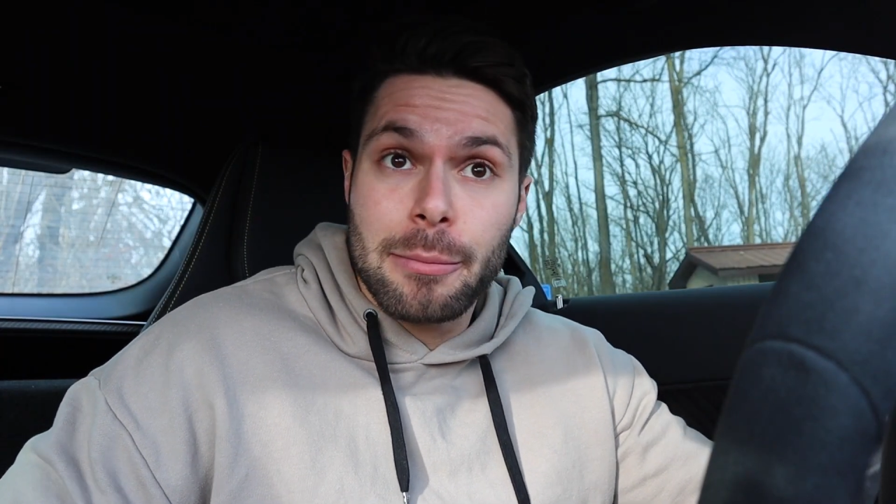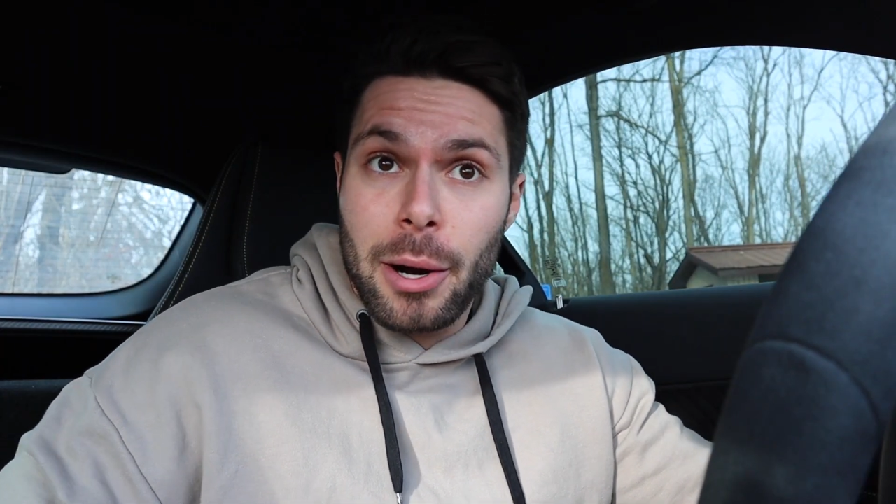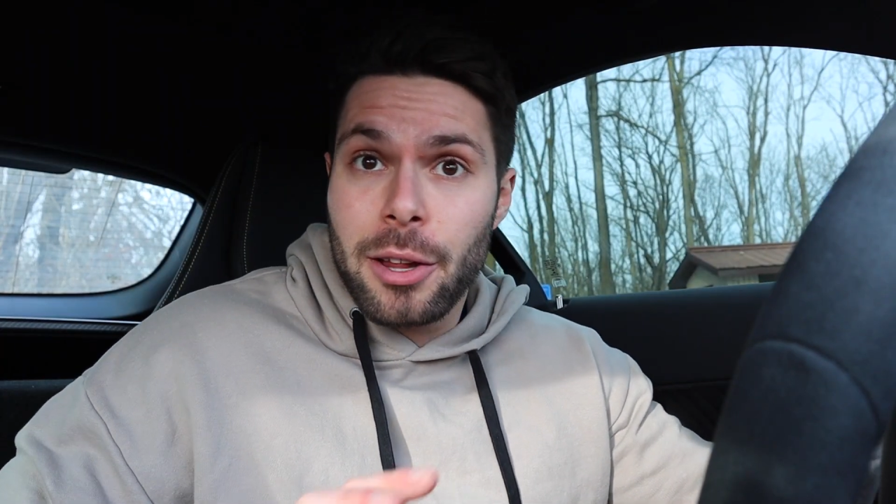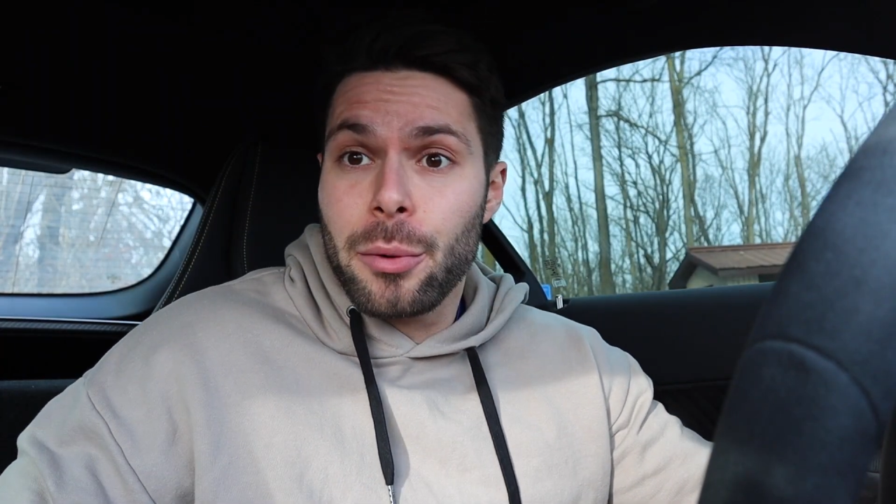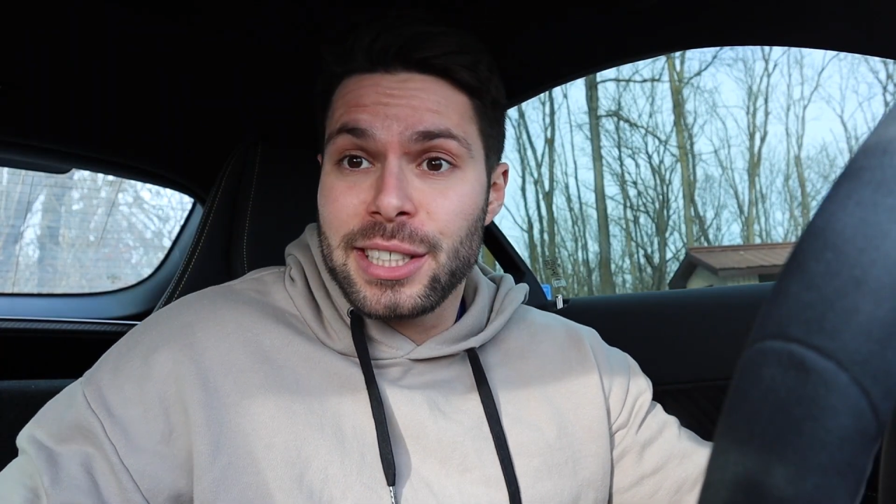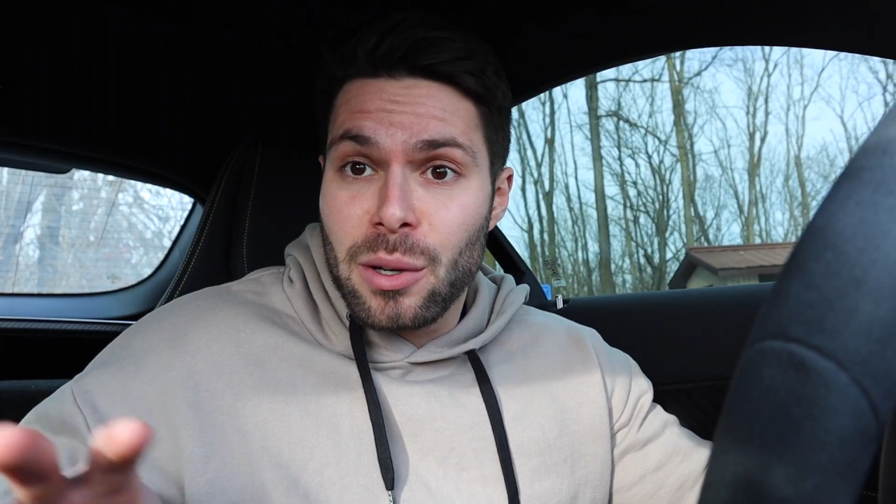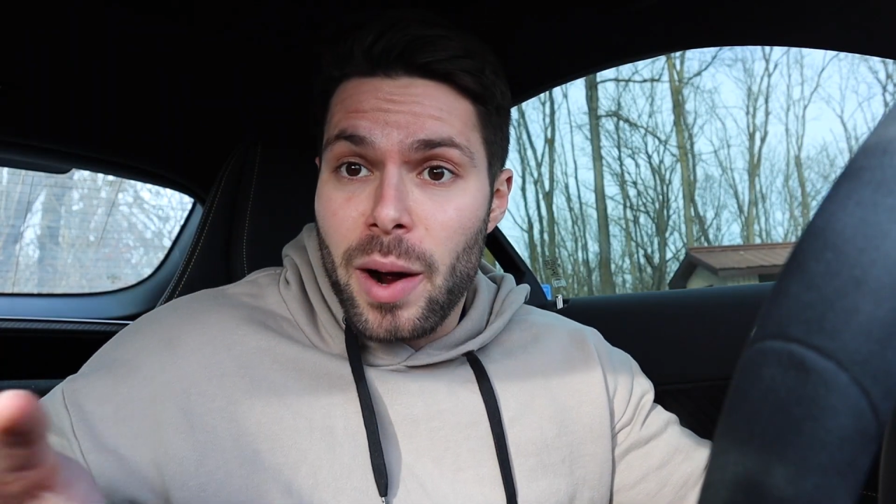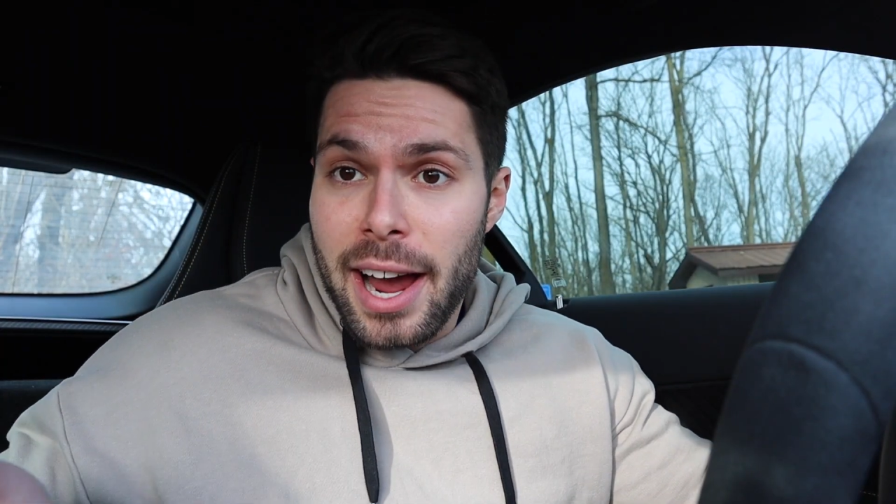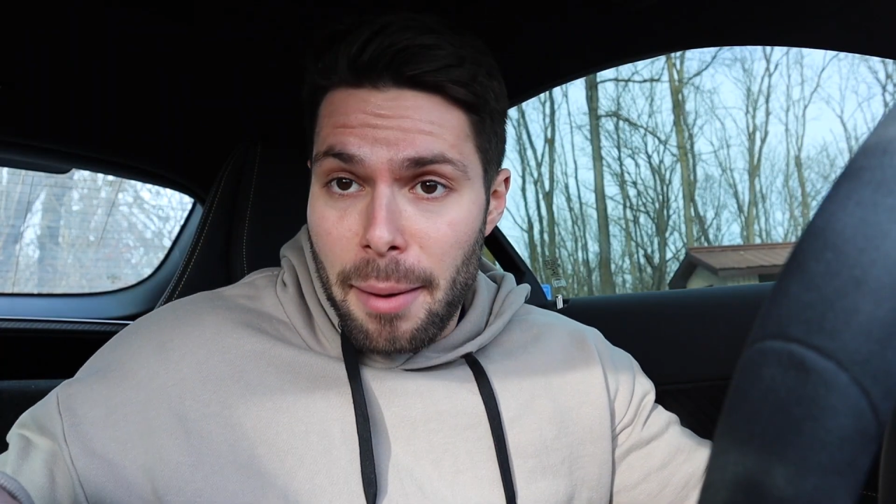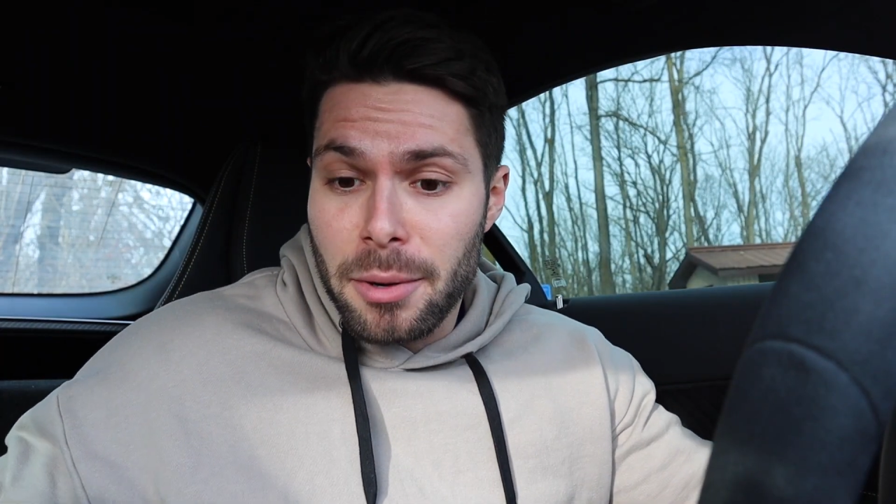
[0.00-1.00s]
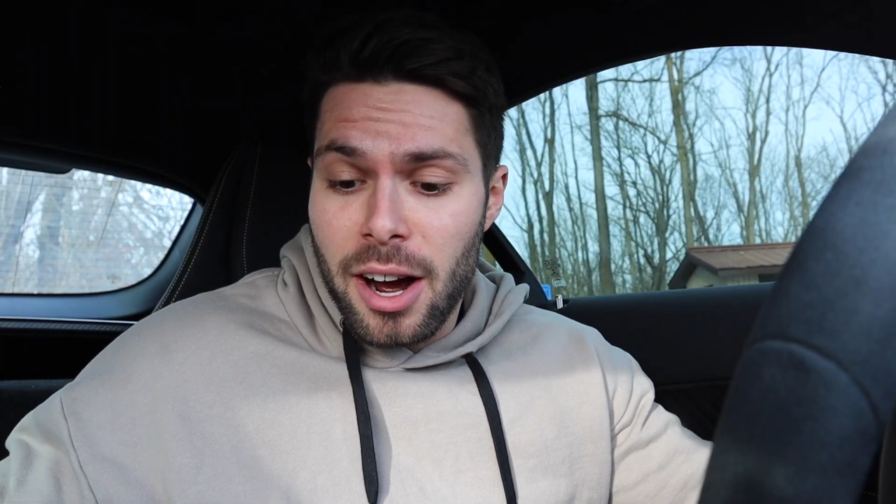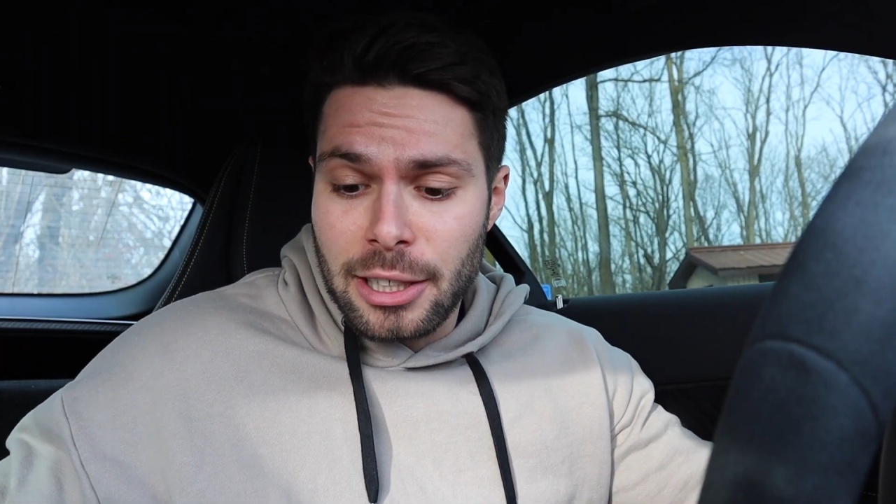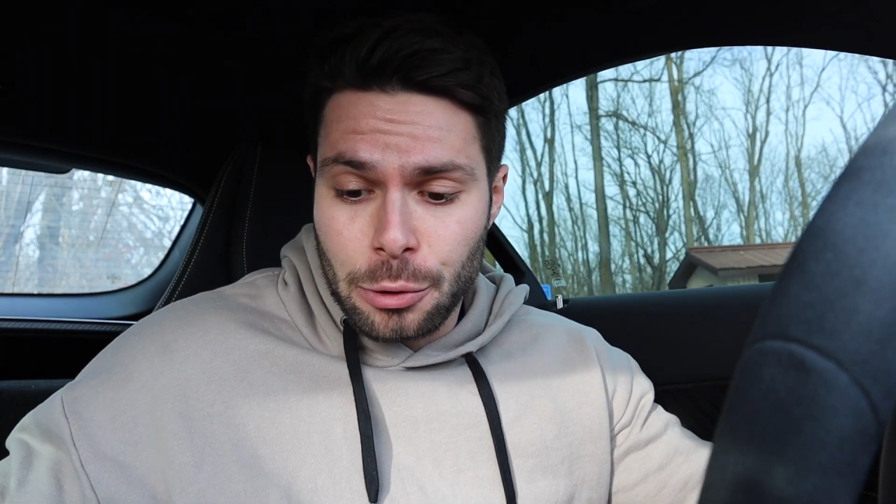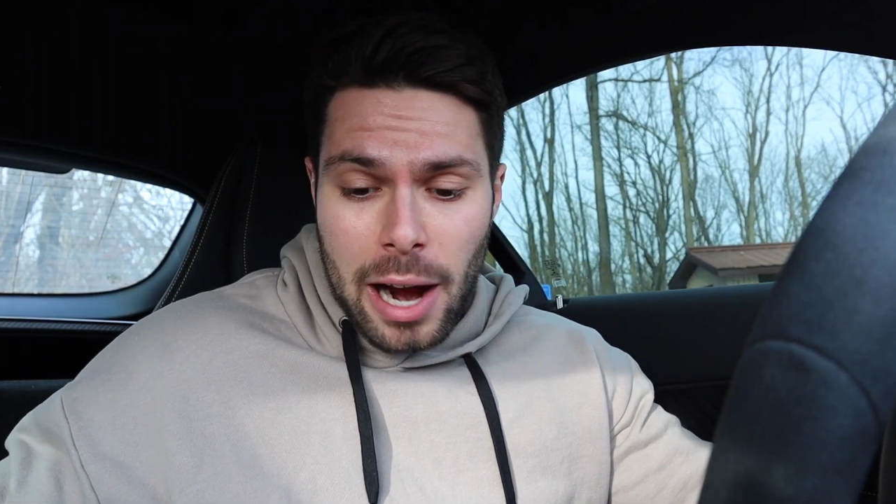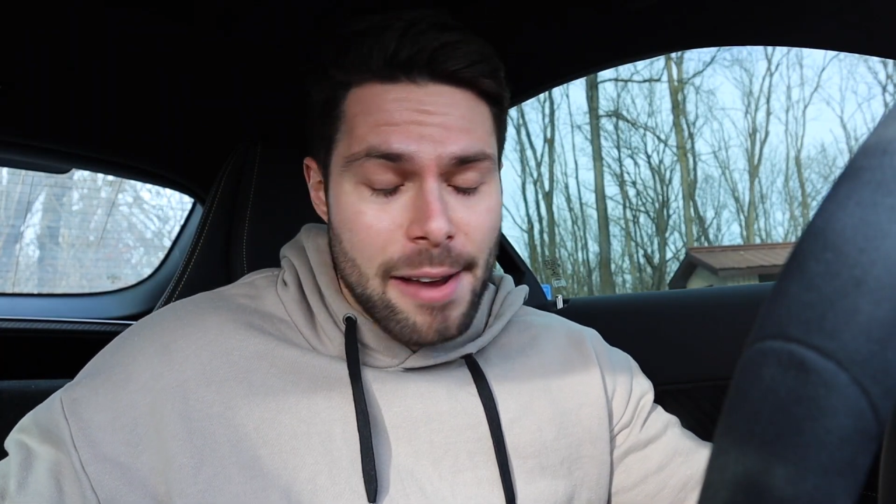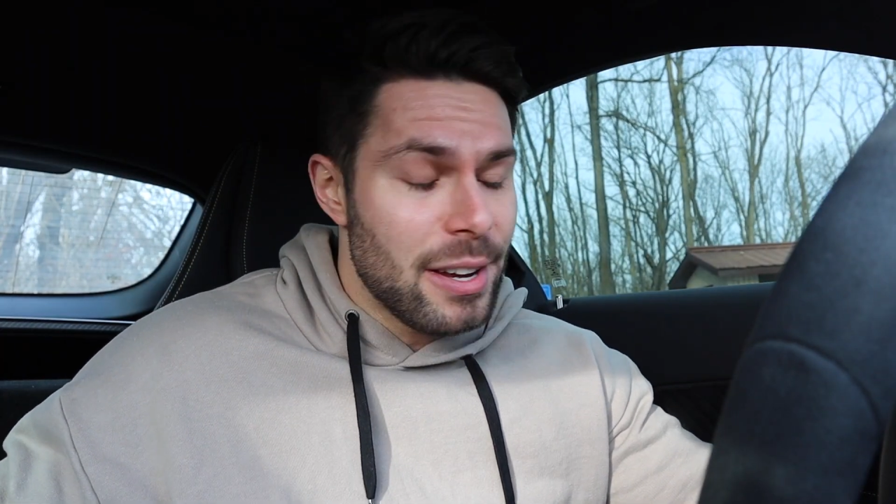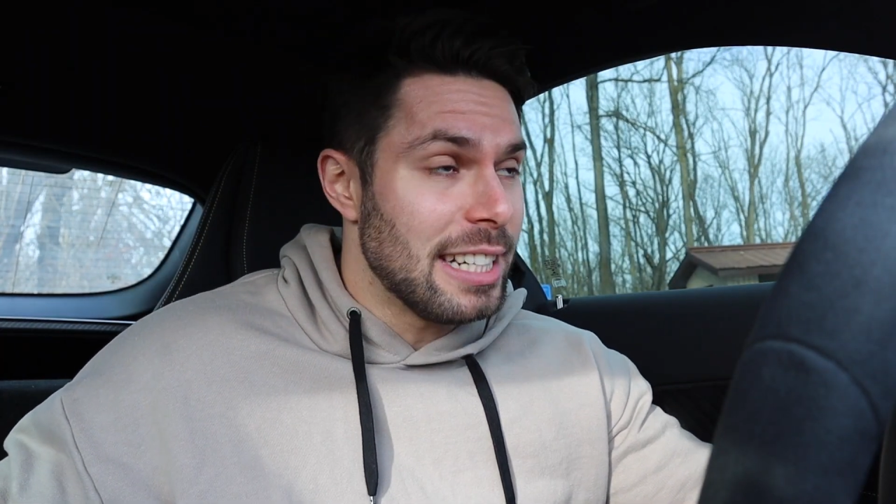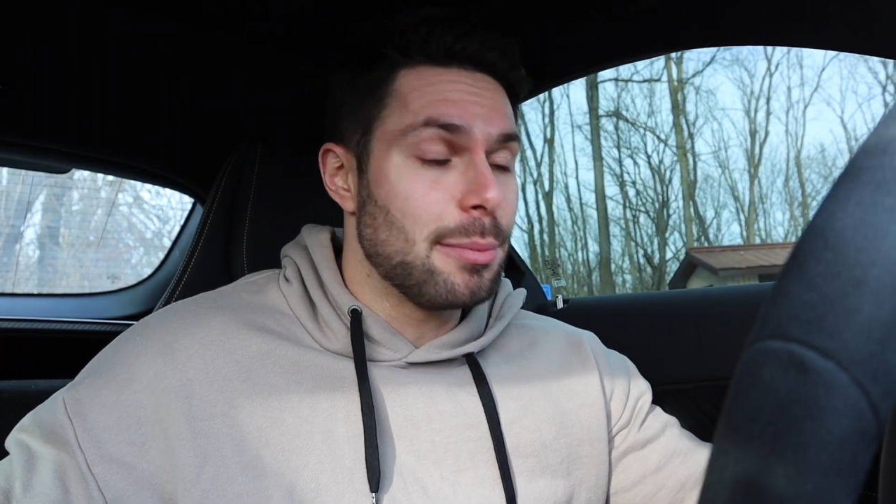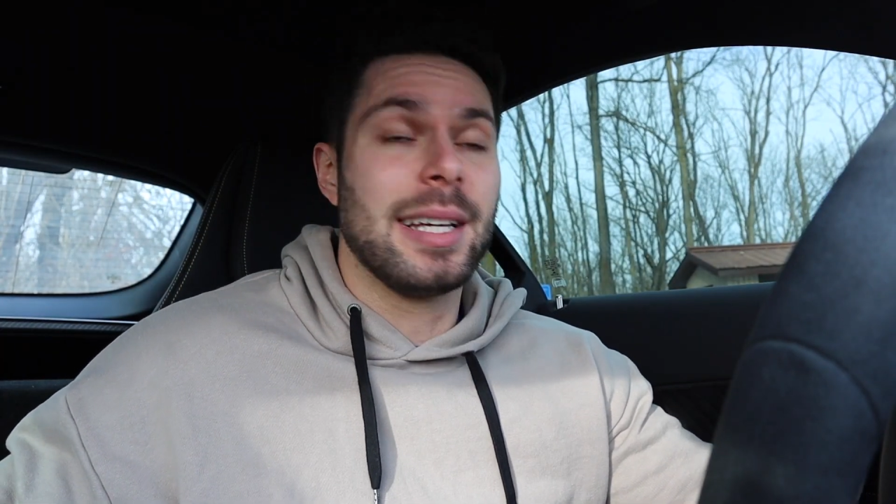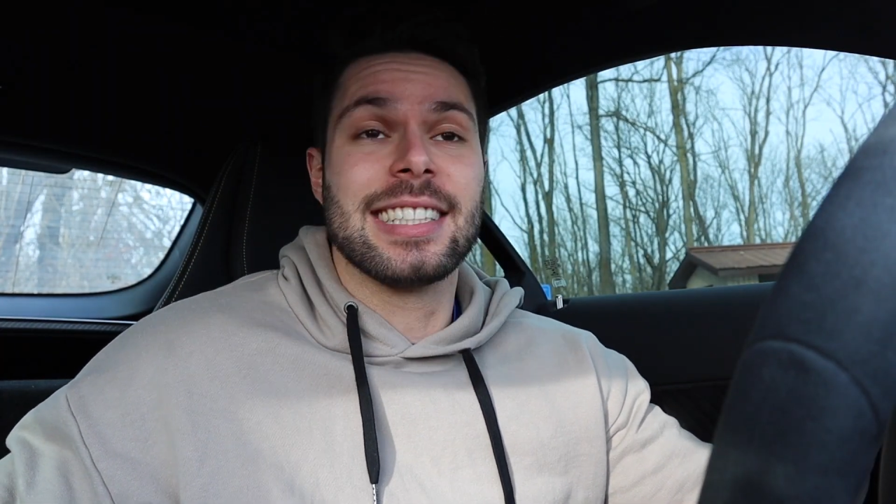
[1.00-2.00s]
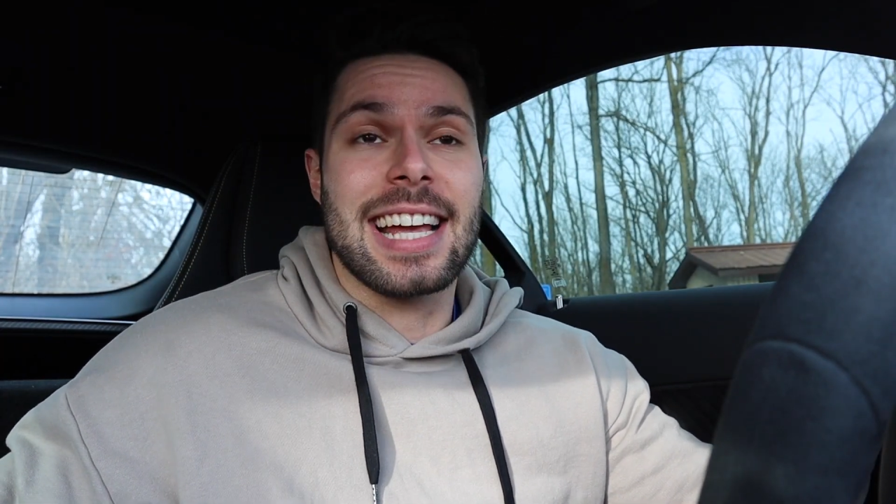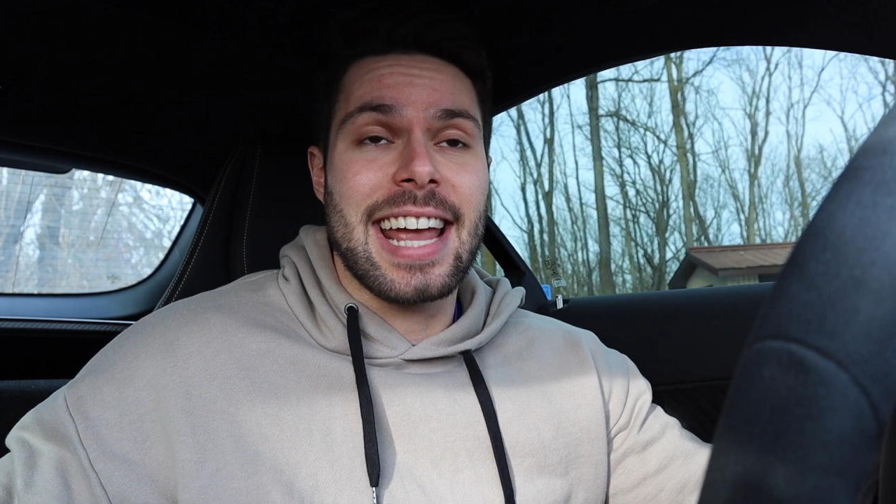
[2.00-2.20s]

Part of the reason why I'm not driving is because I